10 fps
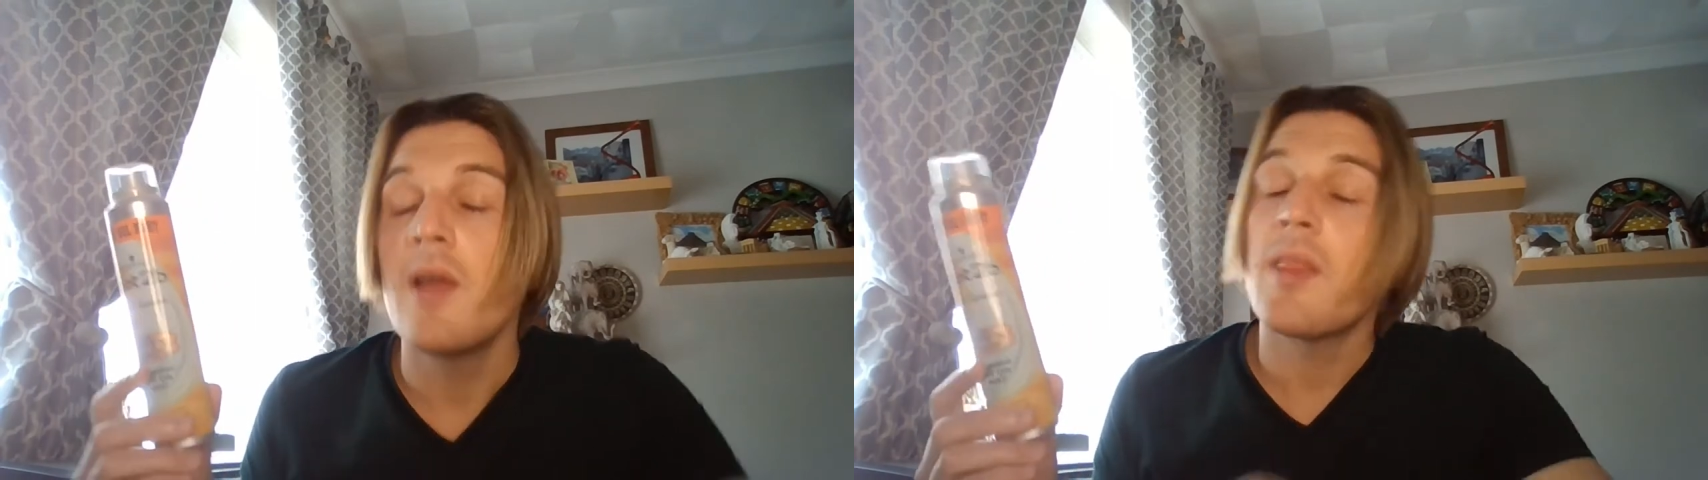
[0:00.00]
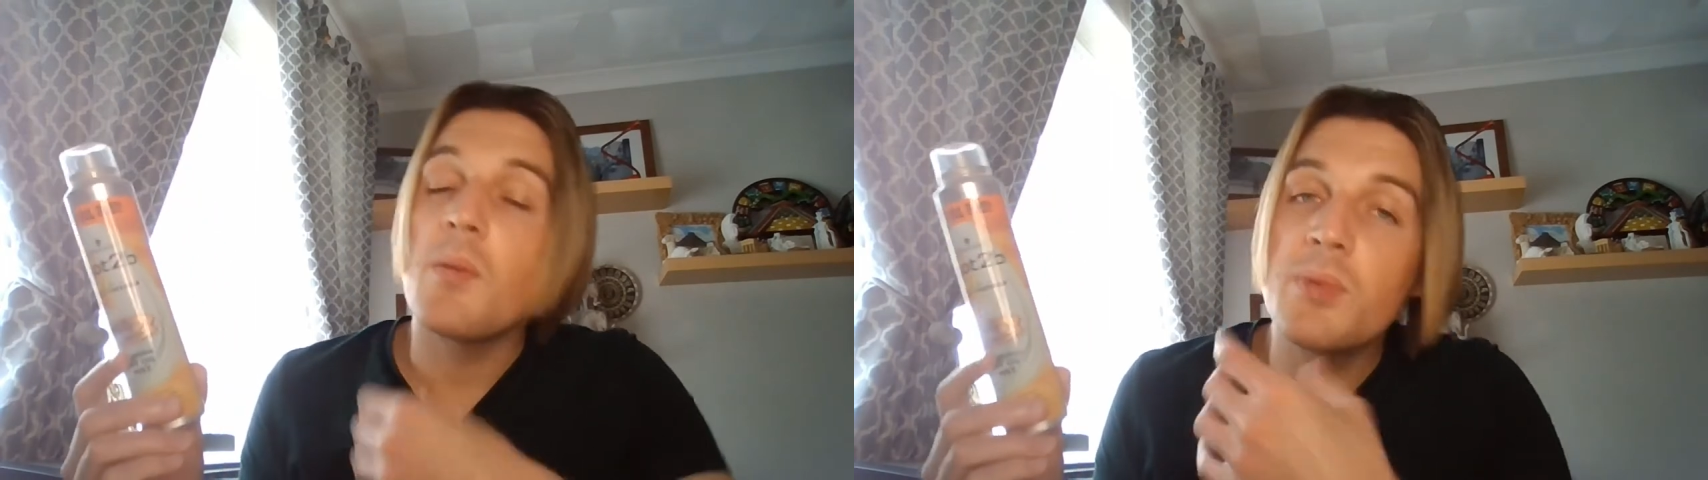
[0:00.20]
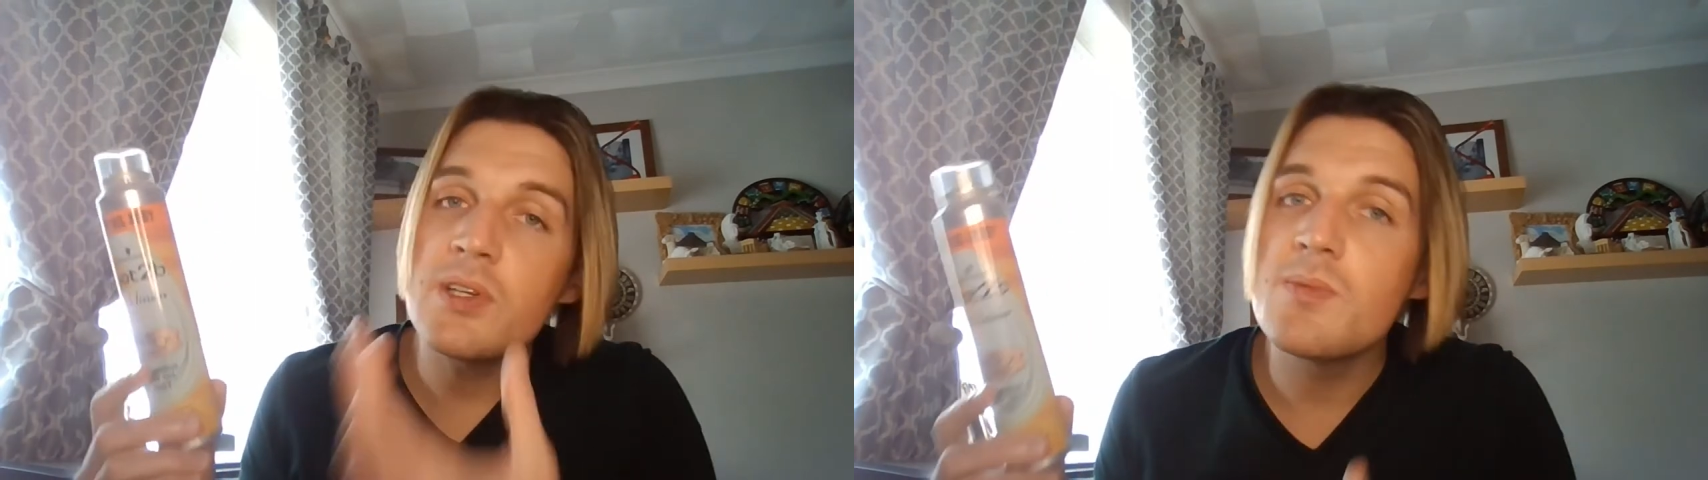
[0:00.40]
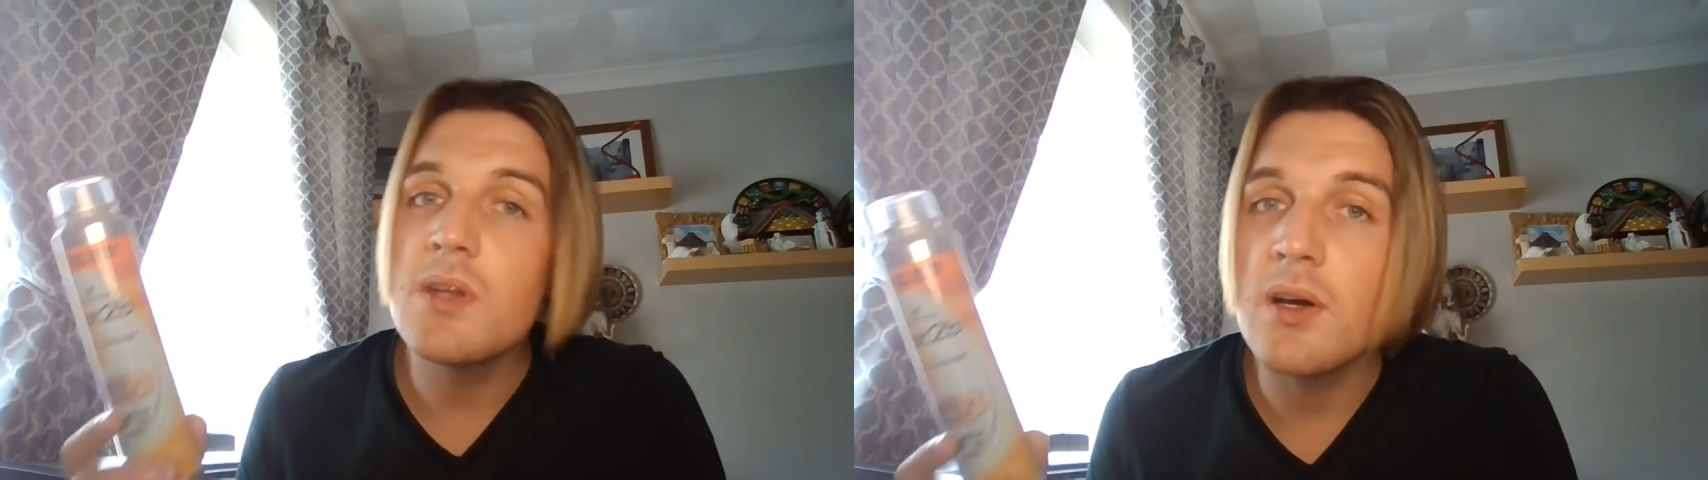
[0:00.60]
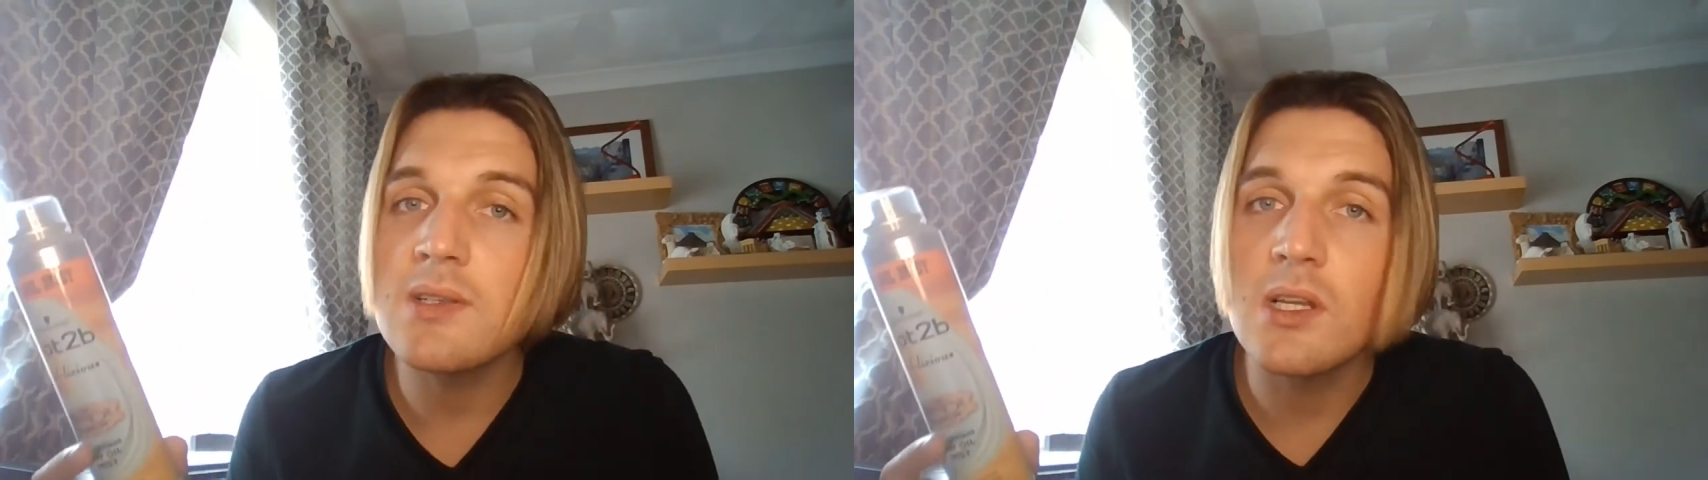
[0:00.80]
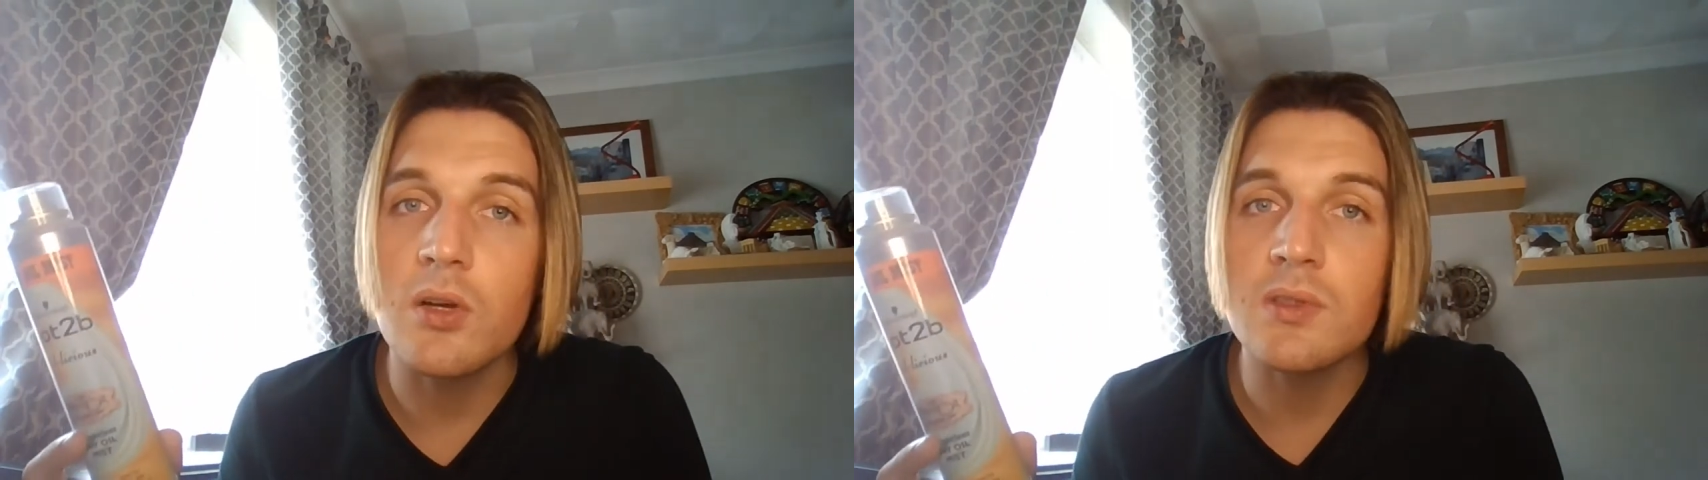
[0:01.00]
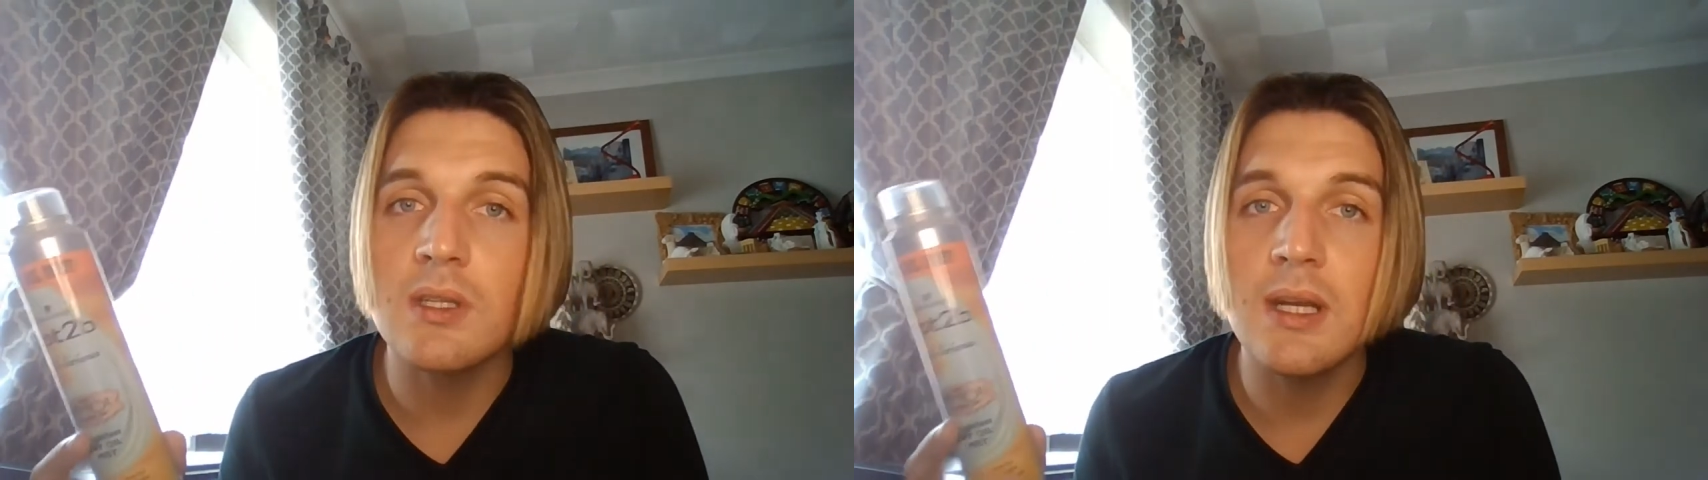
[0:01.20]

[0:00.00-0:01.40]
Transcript: That brings me nicely on to